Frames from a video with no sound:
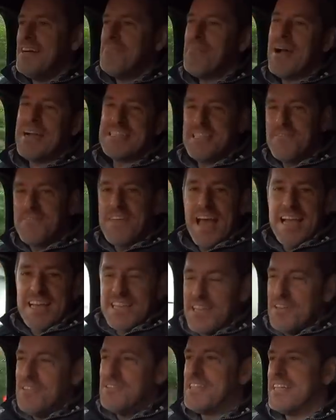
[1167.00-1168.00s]
Massive
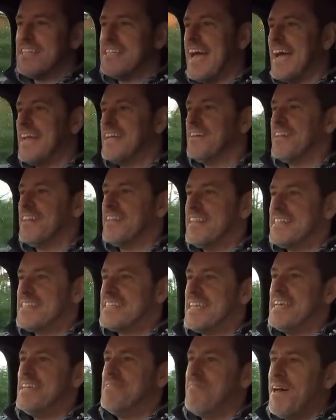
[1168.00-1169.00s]
thank you to Daniel and the
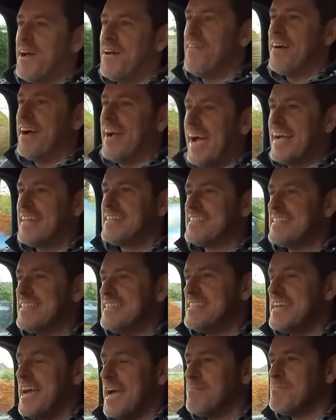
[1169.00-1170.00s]
team though at
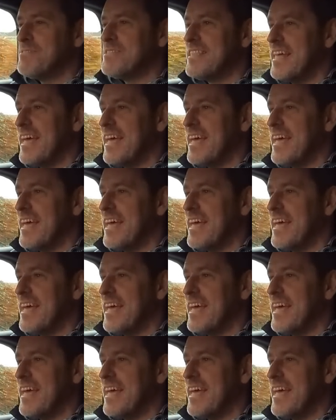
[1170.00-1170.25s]
Anthony James.